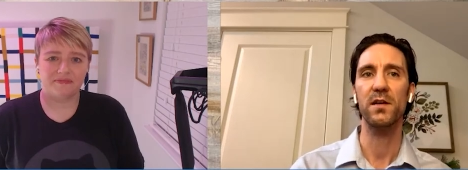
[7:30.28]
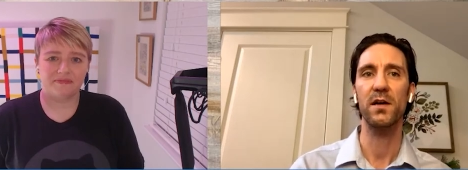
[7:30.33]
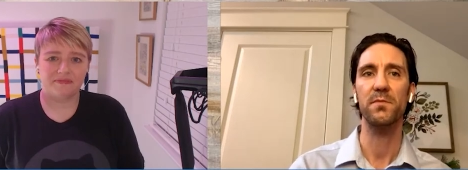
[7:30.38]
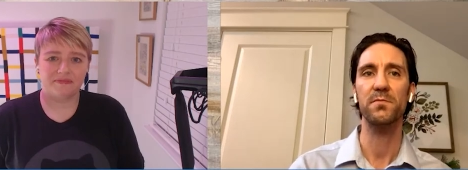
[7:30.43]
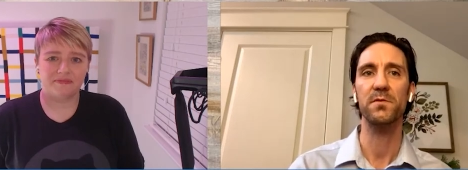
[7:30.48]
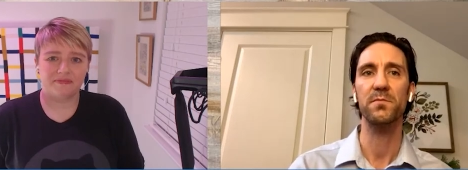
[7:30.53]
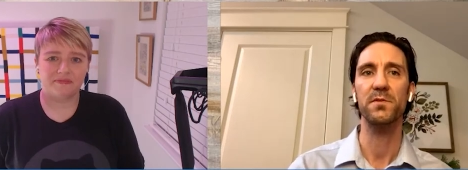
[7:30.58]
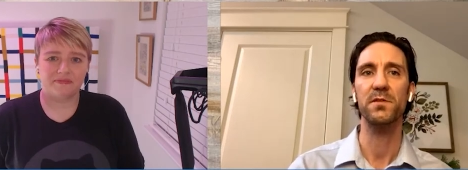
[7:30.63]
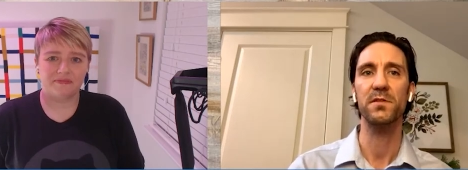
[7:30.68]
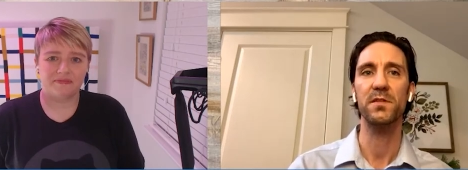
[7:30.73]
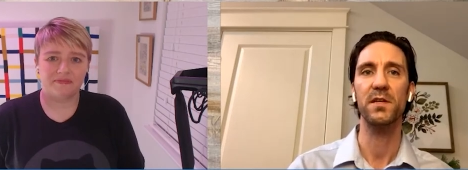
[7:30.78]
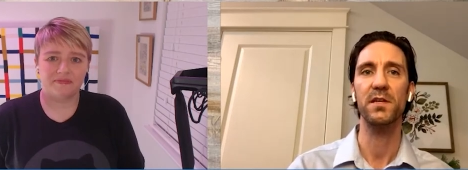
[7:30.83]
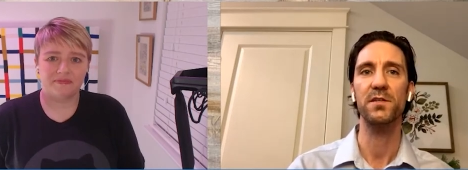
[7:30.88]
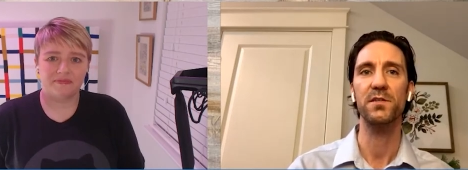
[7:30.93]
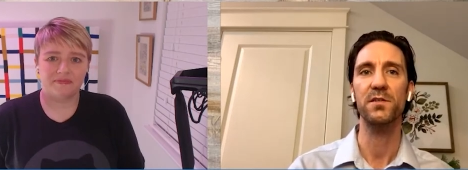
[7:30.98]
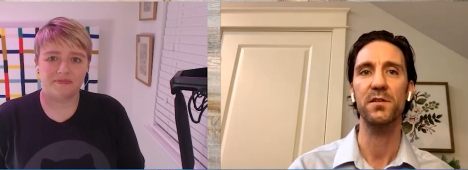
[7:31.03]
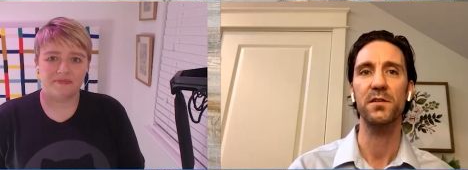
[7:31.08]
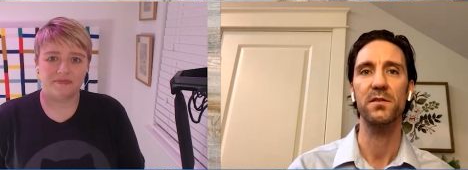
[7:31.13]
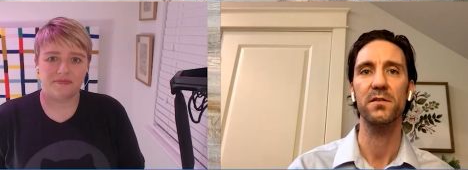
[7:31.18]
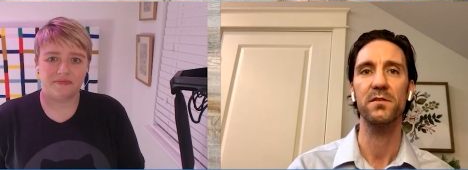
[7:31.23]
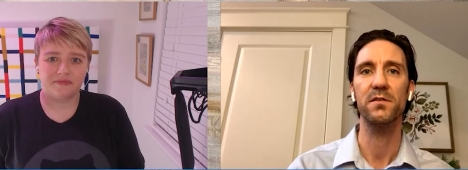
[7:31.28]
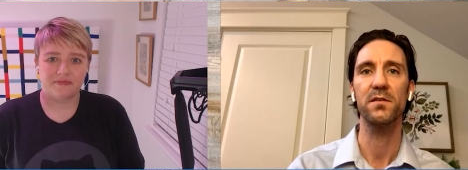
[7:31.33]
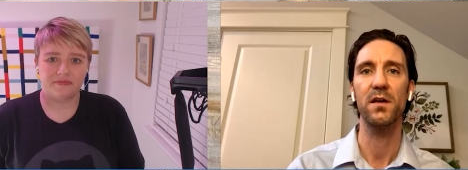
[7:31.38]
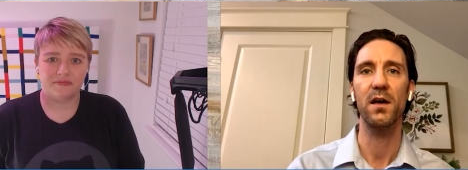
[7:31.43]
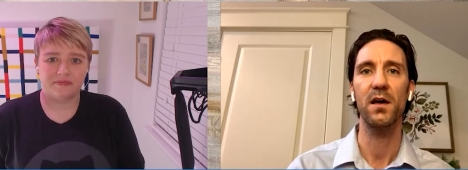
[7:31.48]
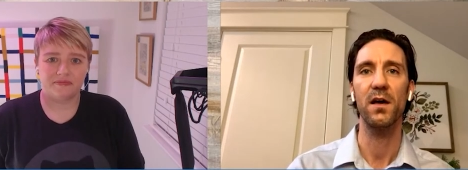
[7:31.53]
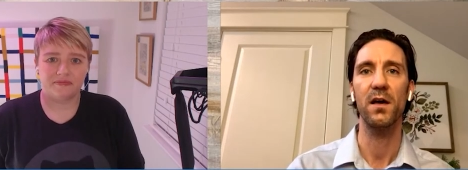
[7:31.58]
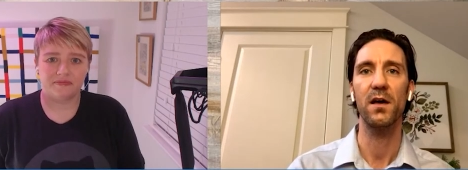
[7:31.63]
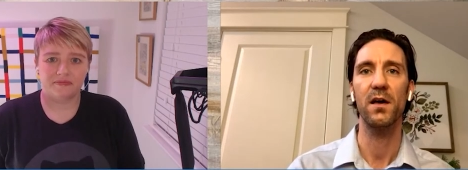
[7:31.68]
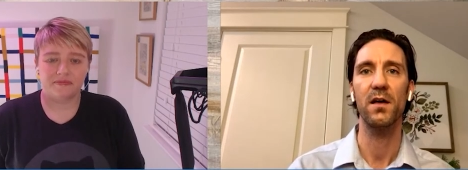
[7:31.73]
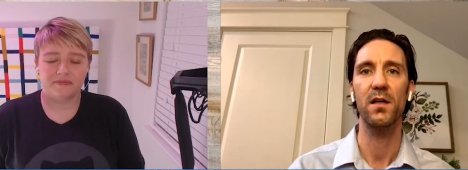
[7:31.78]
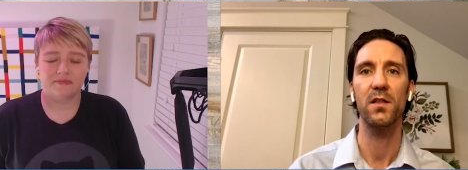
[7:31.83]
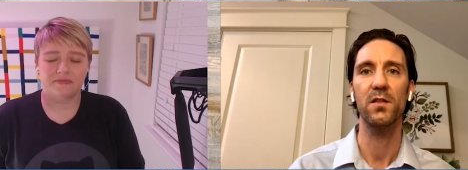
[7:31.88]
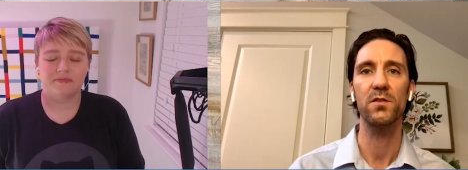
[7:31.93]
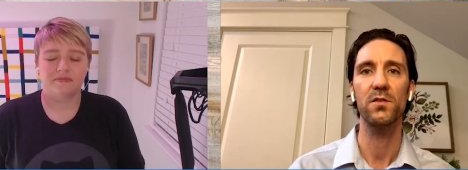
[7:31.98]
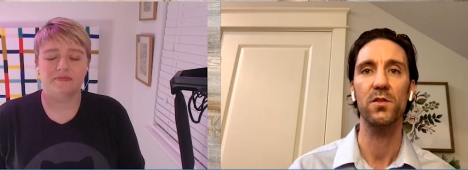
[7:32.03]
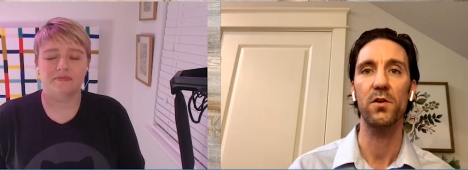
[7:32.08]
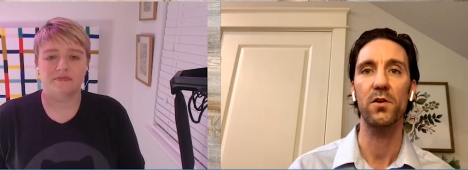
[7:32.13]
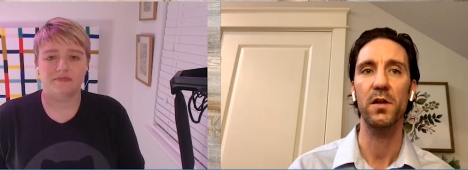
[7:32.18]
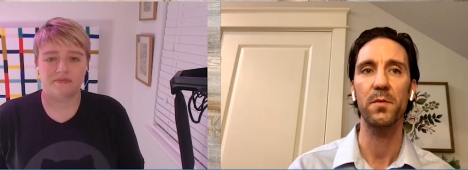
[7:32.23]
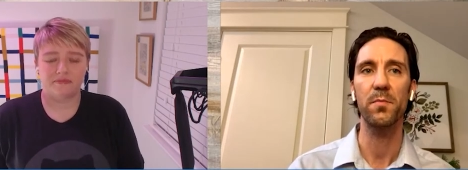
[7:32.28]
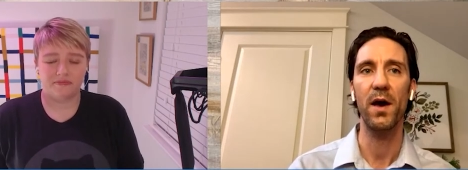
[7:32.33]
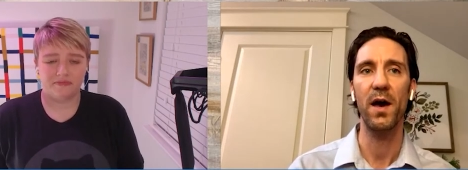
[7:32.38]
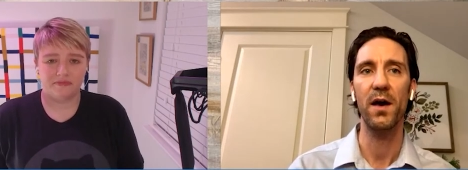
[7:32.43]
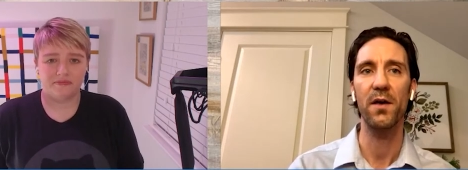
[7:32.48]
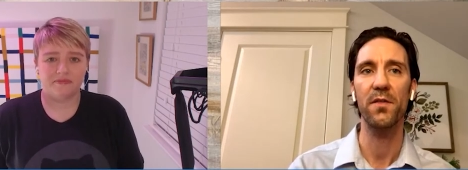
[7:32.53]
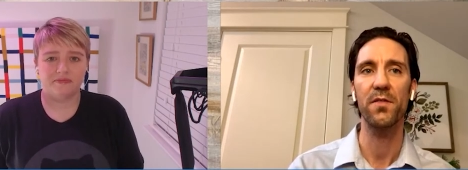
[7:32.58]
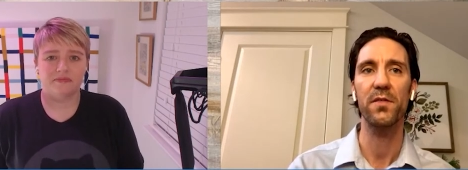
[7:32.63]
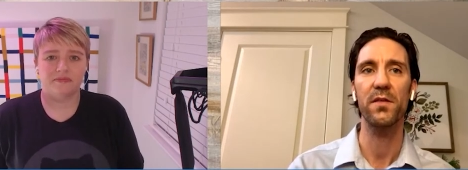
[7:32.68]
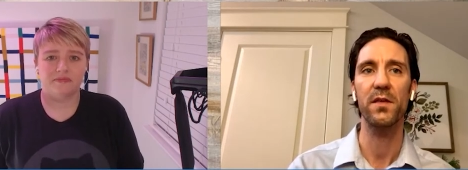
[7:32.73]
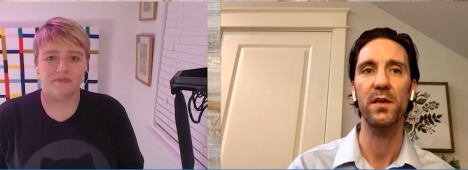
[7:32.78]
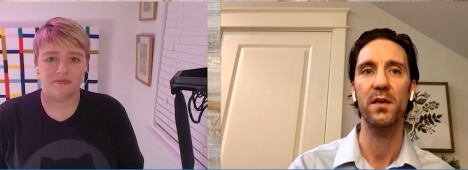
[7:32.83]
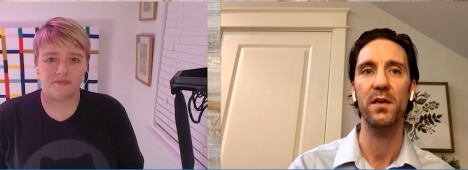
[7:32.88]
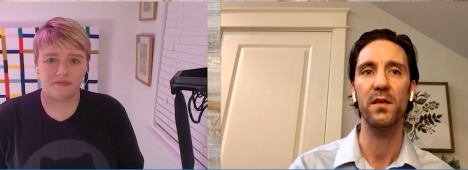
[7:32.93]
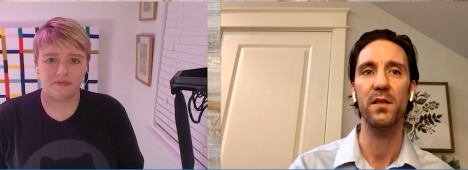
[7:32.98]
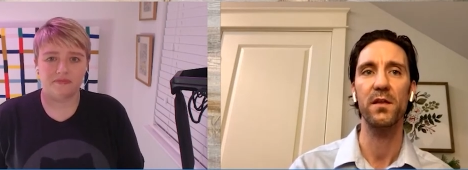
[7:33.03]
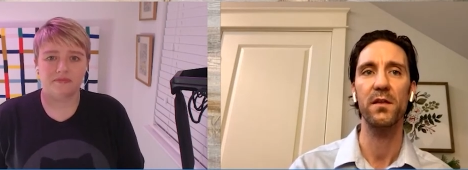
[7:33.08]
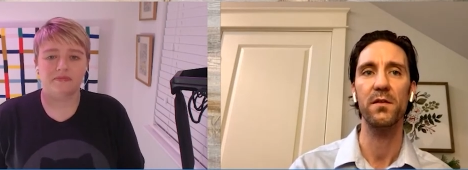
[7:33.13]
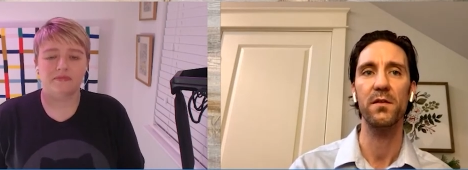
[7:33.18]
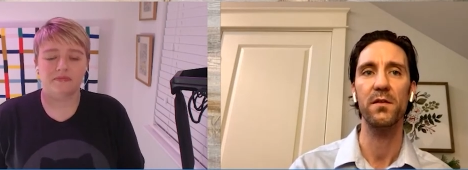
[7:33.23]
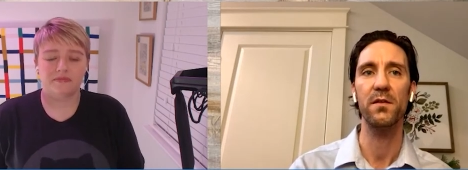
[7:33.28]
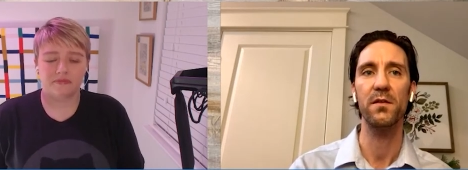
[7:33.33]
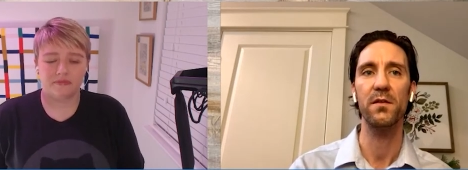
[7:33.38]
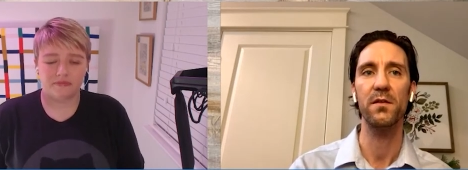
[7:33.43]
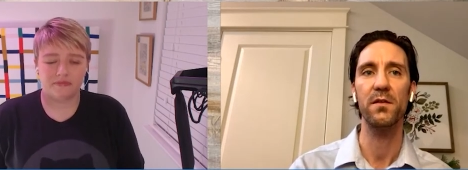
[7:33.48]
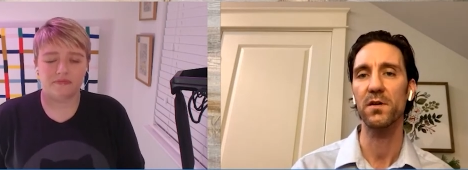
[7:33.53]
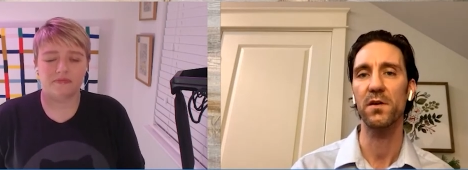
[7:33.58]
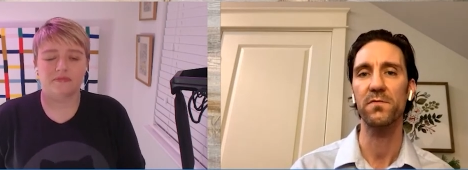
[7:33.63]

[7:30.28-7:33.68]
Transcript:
Speaker 1: Optimization uh, learning path in Microsoft